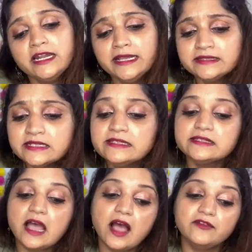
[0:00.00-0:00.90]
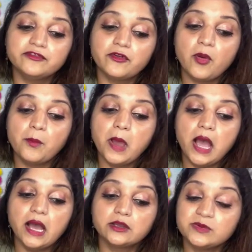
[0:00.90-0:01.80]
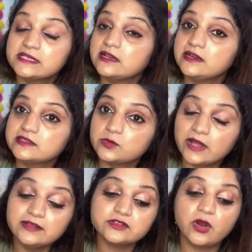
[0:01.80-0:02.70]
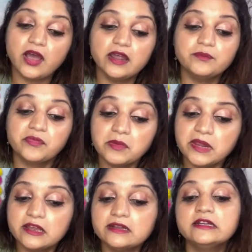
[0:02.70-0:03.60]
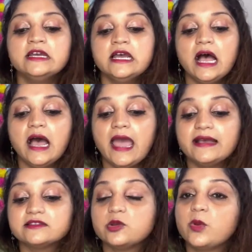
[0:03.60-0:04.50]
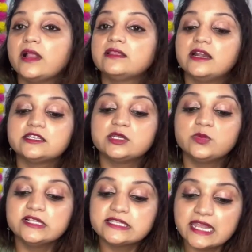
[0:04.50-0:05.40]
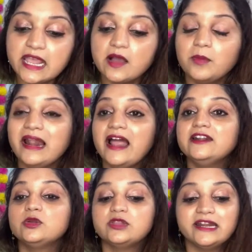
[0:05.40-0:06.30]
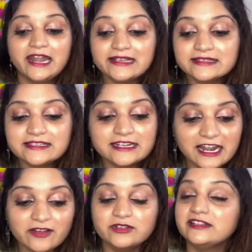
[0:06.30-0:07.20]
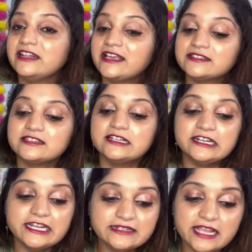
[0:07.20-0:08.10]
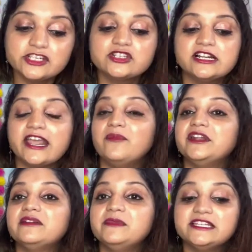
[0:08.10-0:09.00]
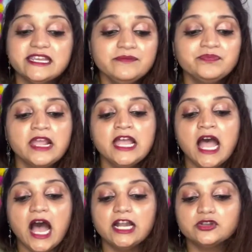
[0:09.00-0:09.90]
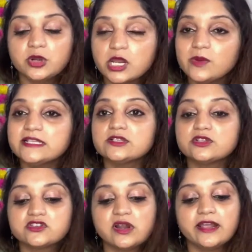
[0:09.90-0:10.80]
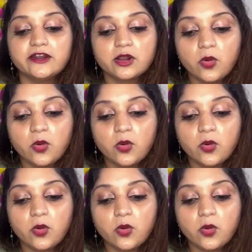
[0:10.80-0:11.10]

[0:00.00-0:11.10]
Next is from Queensland as well. So our Premier has revealed that she will take a plan to the next level in National Cabinet meeting to request Australia